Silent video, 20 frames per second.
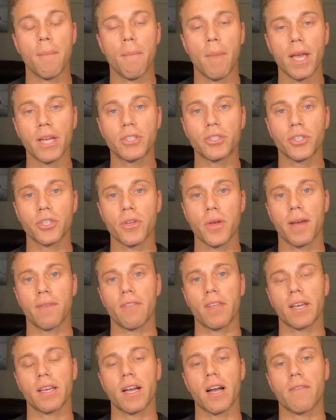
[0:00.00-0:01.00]
make sure you have
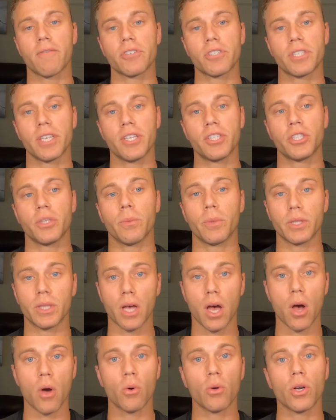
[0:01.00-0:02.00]
that conversation with
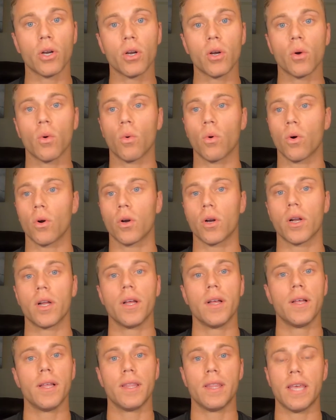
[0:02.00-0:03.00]
the owner or
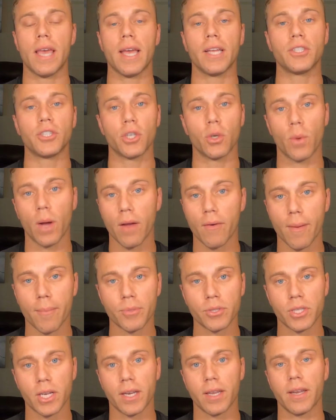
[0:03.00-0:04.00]
the HOA
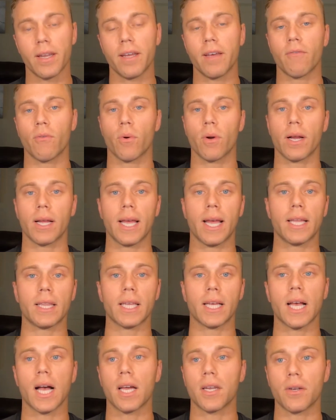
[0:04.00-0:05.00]
representative, or again,
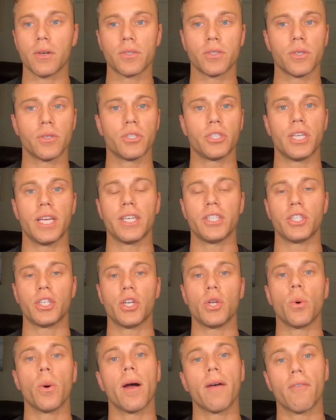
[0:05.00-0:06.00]
the condo association,
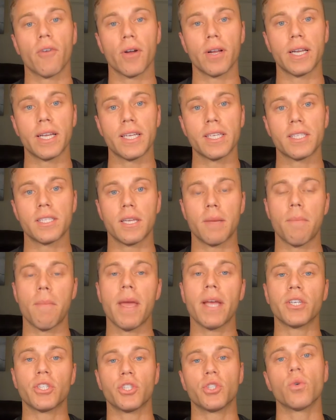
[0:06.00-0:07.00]
whoever it is, to
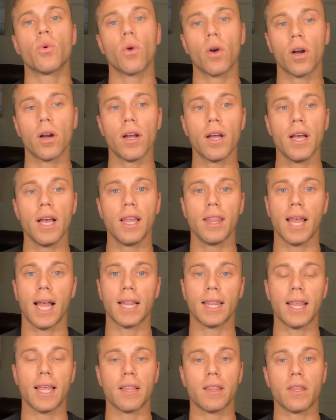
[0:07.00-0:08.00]
make sure
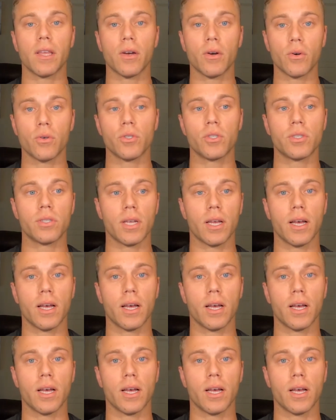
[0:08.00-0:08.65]
that those